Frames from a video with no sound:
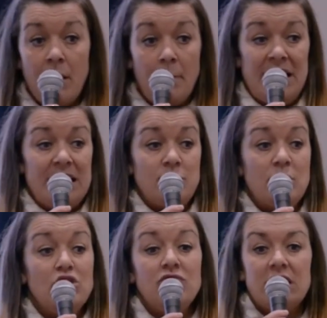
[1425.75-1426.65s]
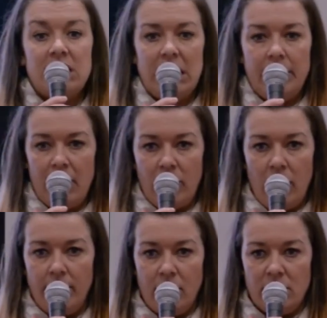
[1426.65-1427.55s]
please will you read the email that
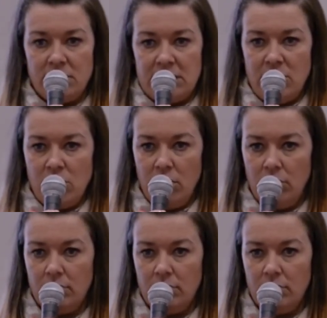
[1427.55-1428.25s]
I'm going to send you?